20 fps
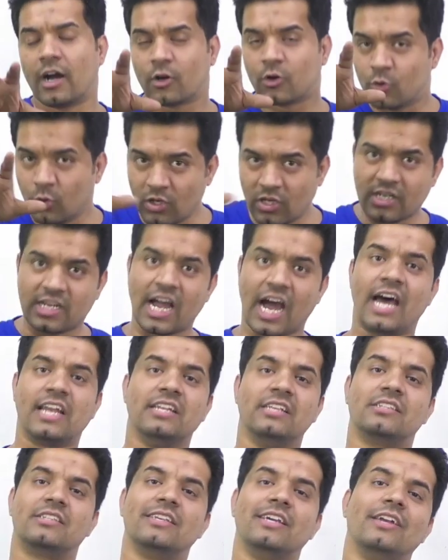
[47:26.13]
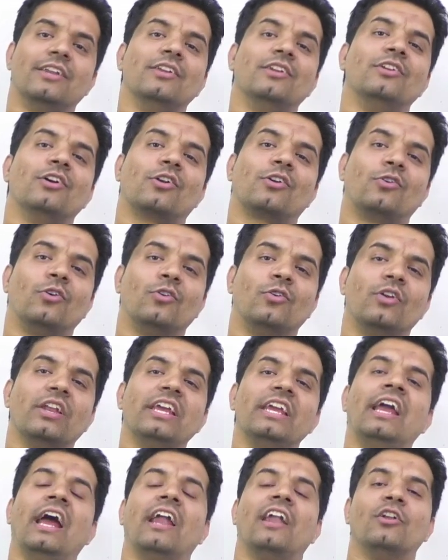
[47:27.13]
a good car is there in your
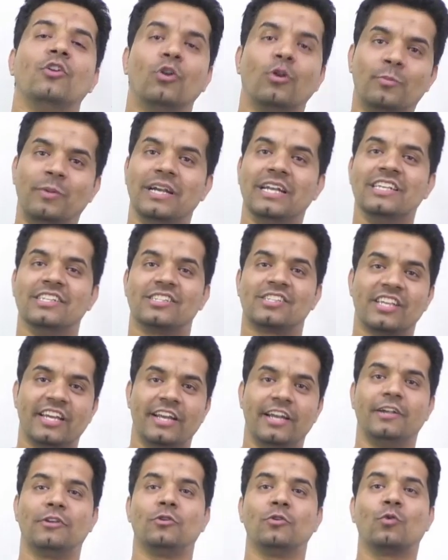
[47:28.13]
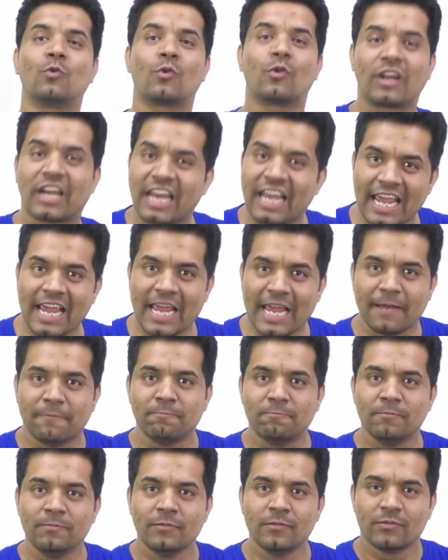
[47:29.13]
colony and nobody is there to
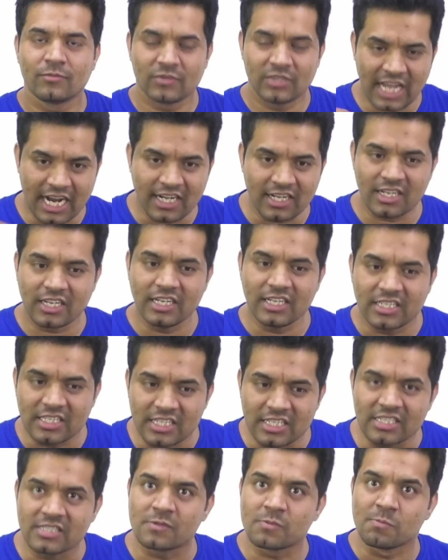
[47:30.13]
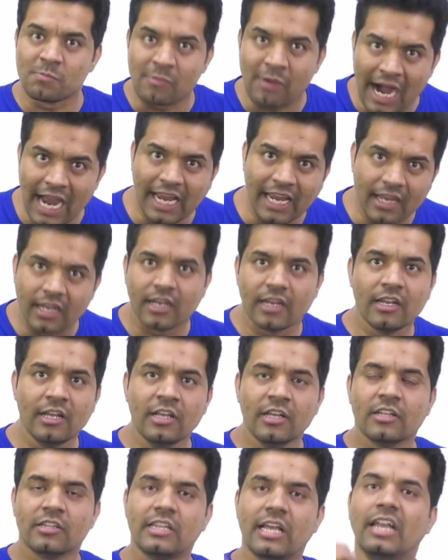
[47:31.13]
claim that it is
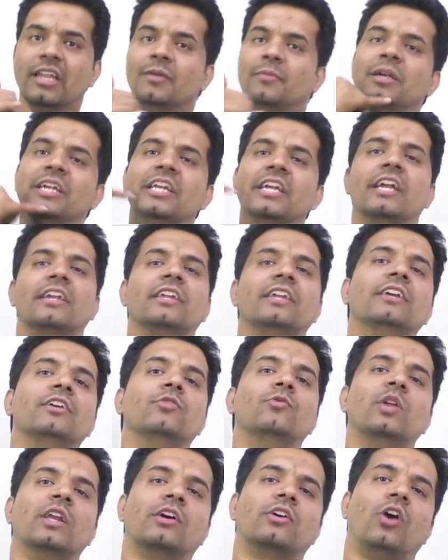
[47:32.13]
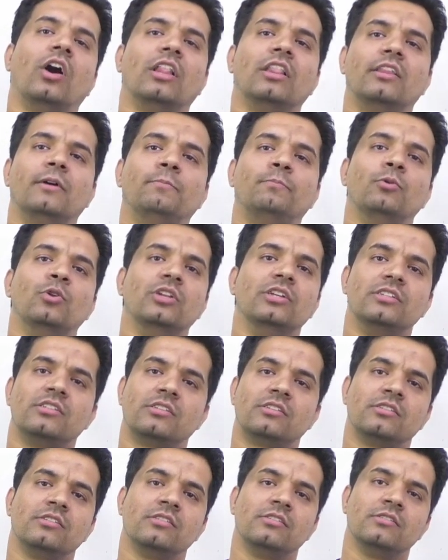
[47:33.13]
mine, then immediately you will call the
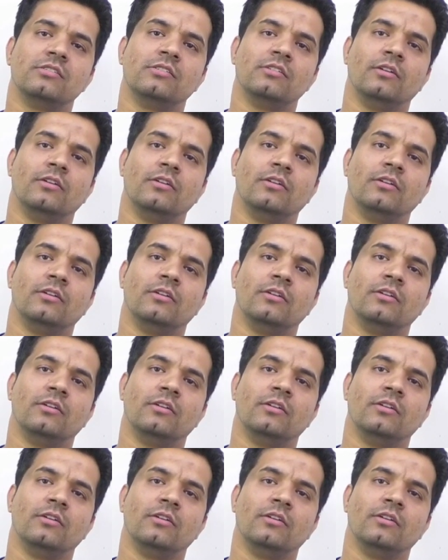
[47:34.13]
police.